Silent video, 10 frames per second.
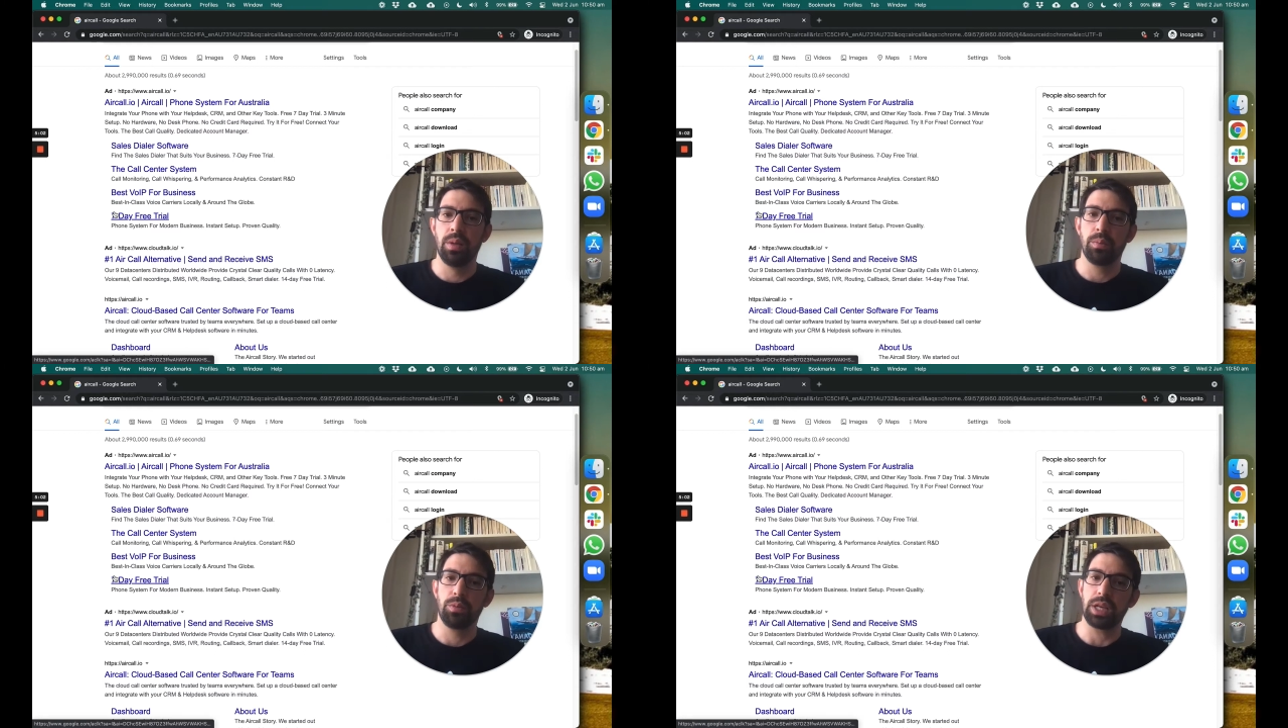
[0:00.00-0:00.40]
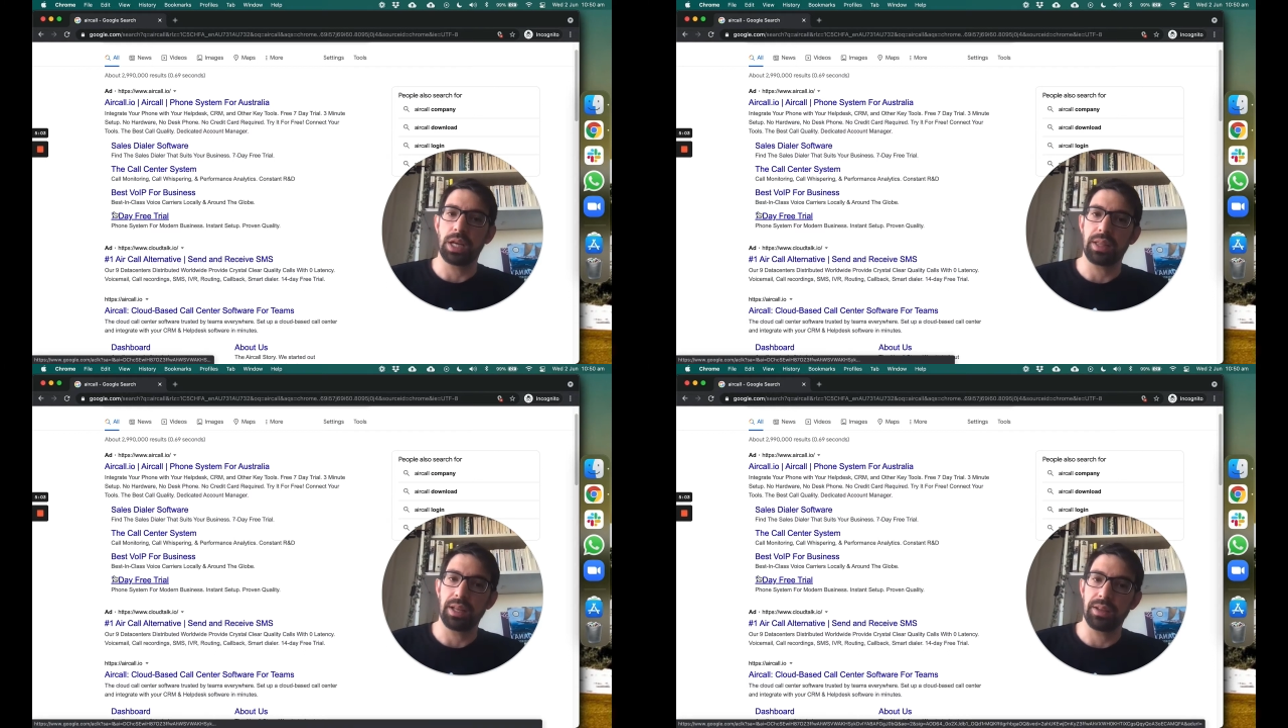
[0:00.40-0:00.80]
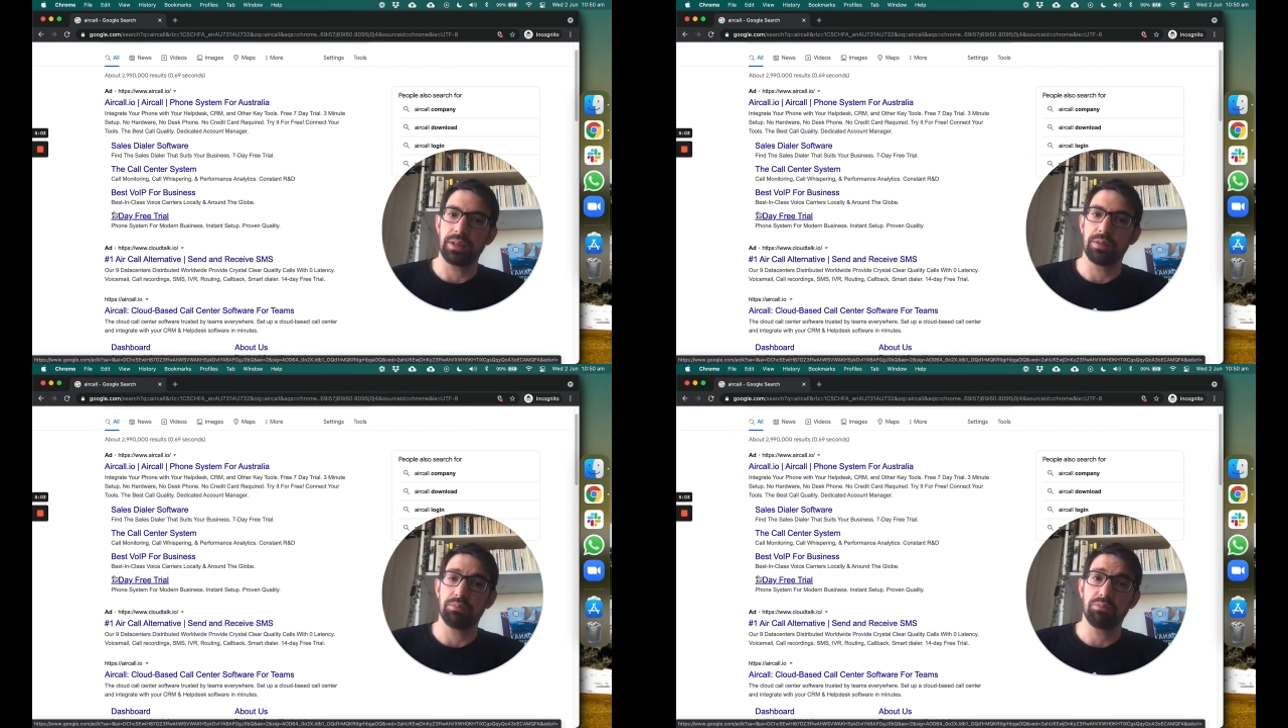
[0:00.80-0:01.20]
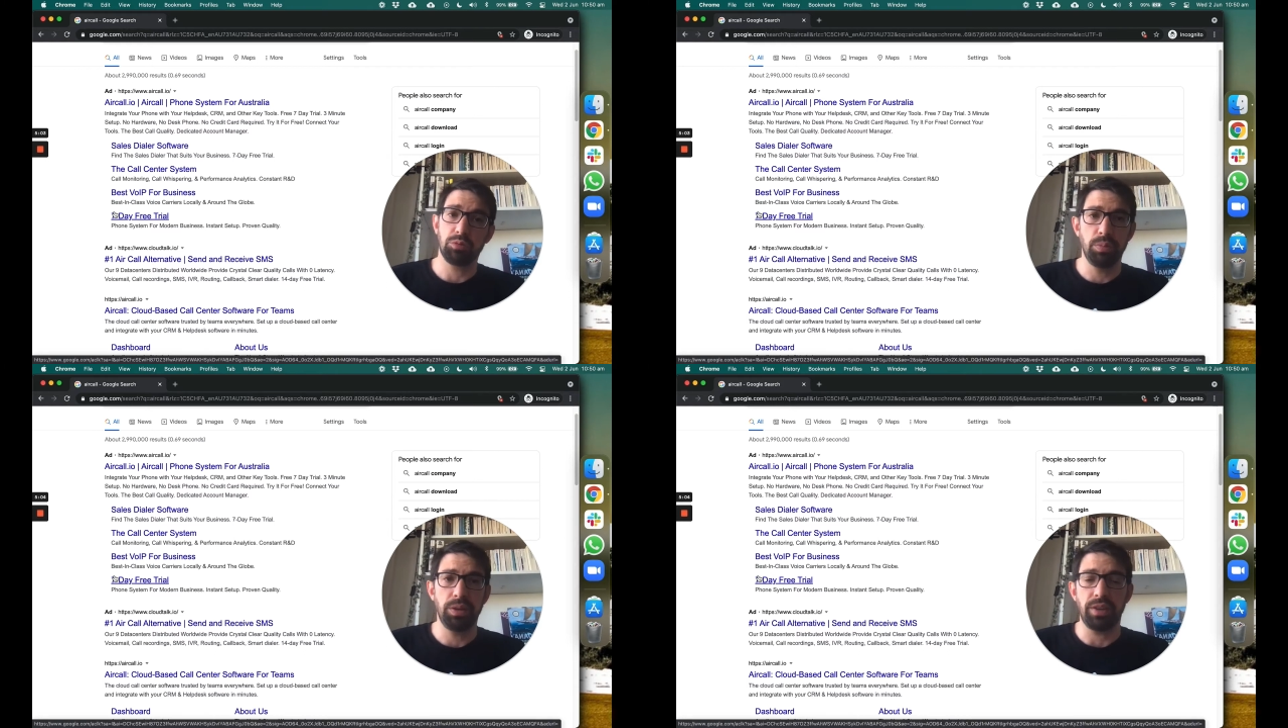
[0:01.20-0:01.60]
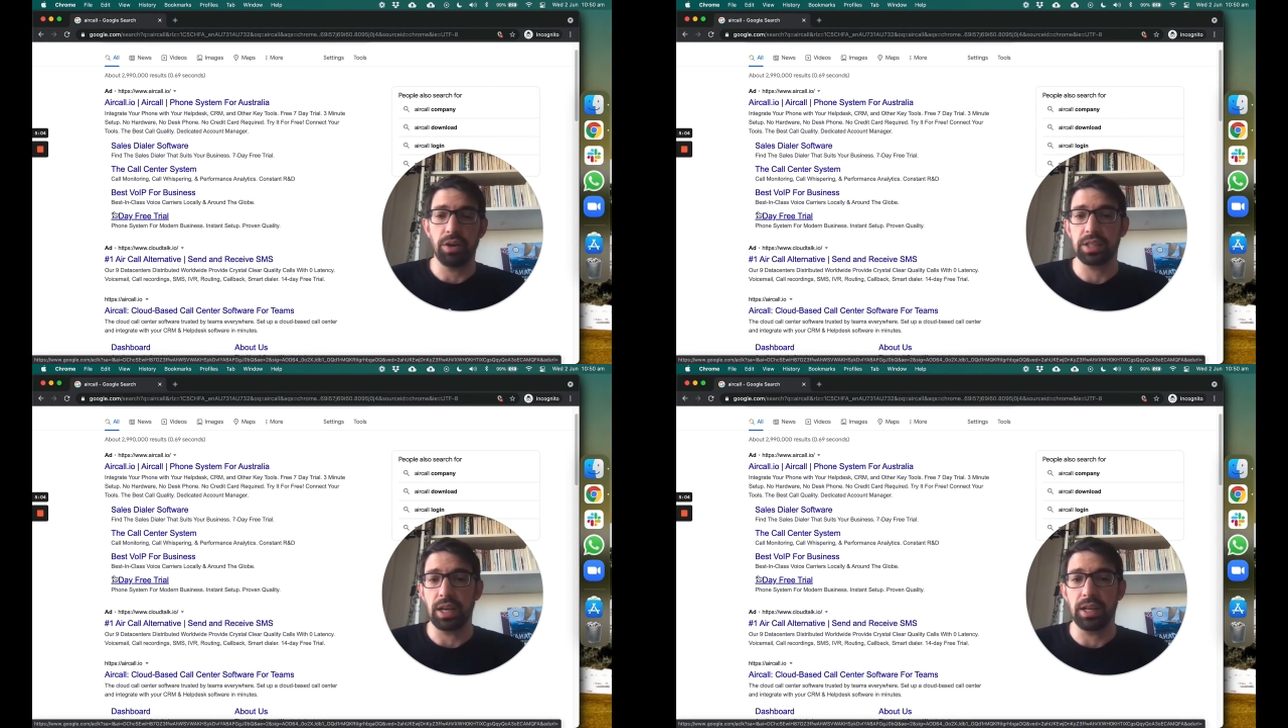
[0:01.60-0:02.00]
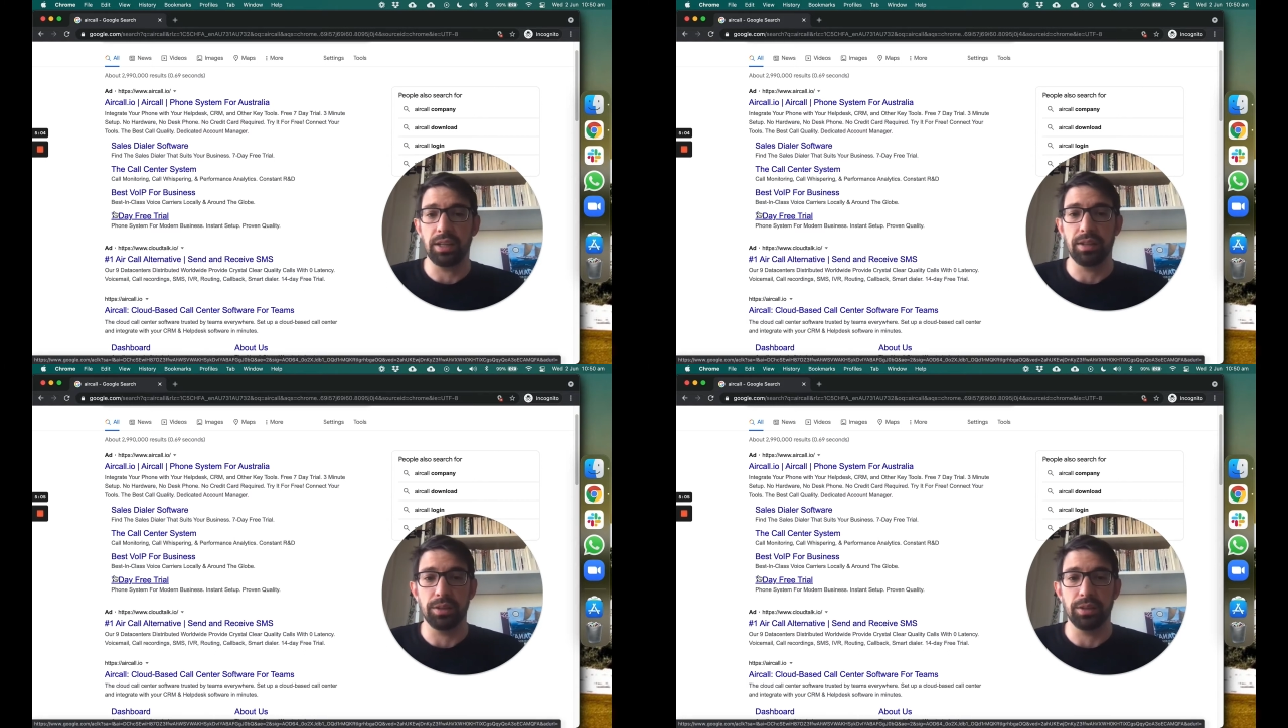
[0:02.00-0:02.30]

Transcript: which I think could be very excited.